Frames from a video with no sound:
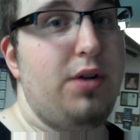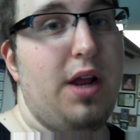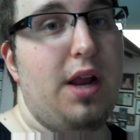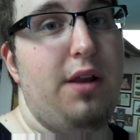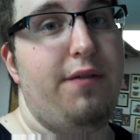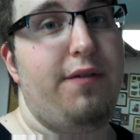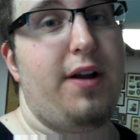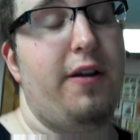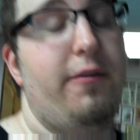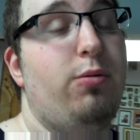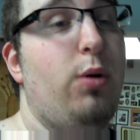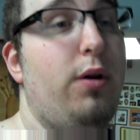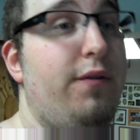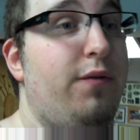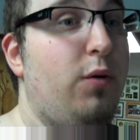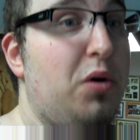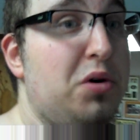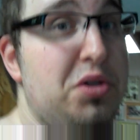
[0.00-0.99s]

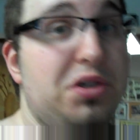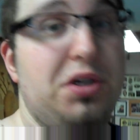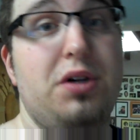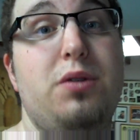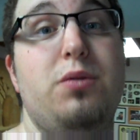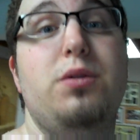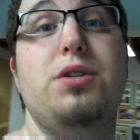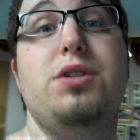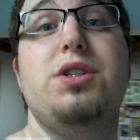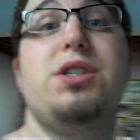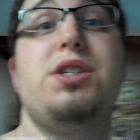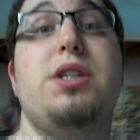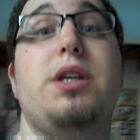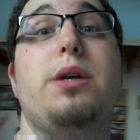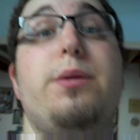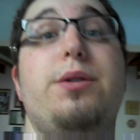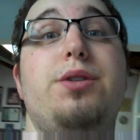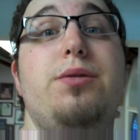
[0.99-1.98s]
295.4, so we'll just
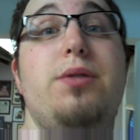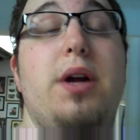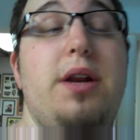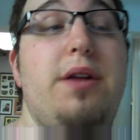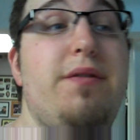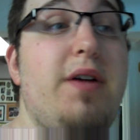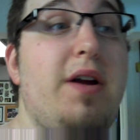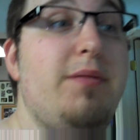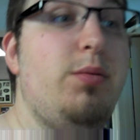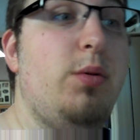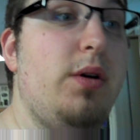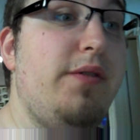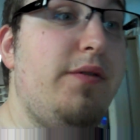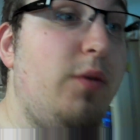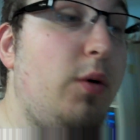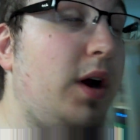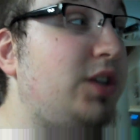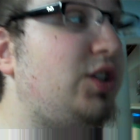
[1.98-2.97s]
stick with
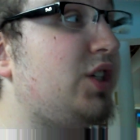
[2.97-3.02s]
295.4.